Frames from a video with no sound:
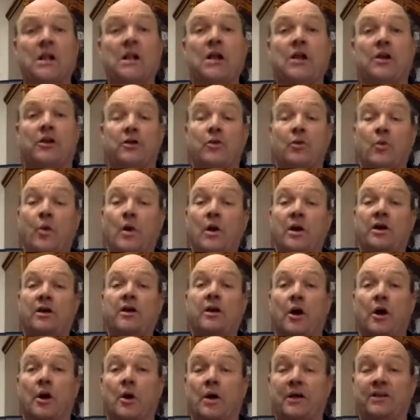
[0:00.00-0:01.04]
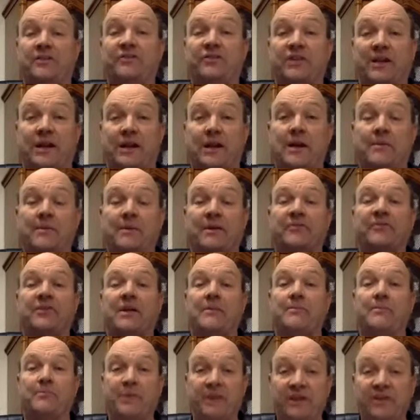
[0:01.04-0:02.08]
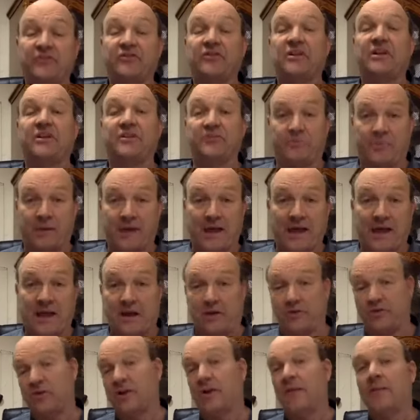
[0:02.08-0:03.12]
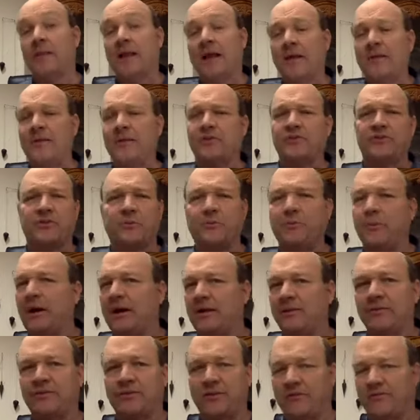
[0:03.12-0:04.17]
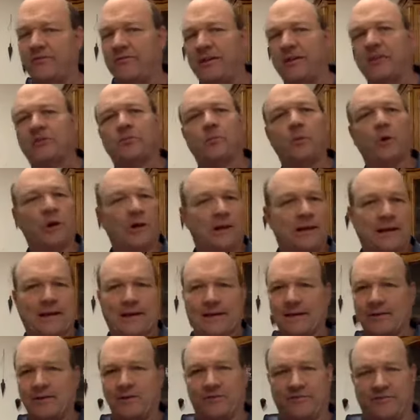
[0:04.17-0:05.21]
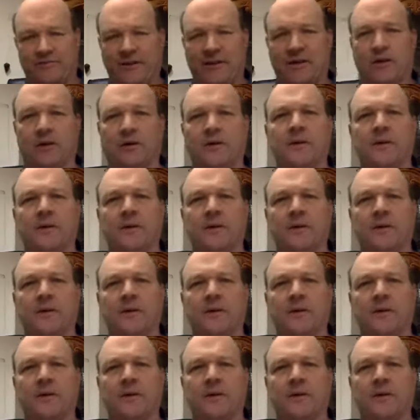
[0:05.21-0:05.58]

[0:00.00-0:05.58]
You want to go and set it up as a business page. And there's some buttons on Facebook, and I'll let you figure